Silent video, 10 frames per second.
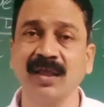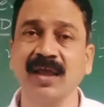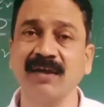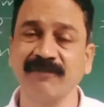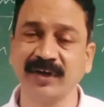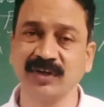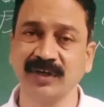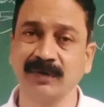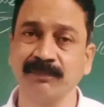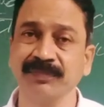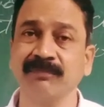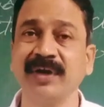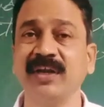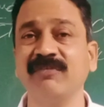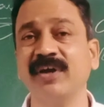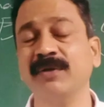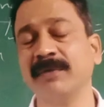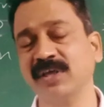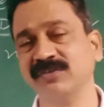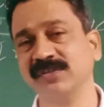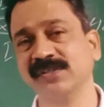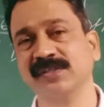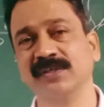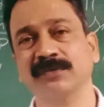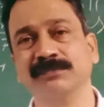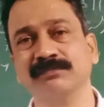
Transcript: affected by different prices.